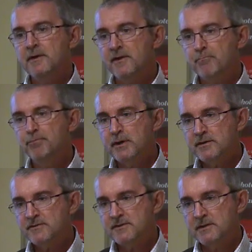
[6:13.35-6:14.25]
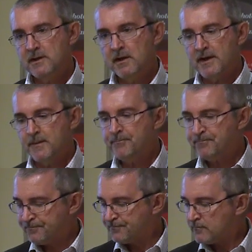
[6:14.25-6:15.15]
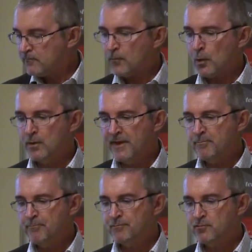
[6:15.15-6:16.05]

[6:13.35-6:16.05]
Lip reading: The burnt lime will then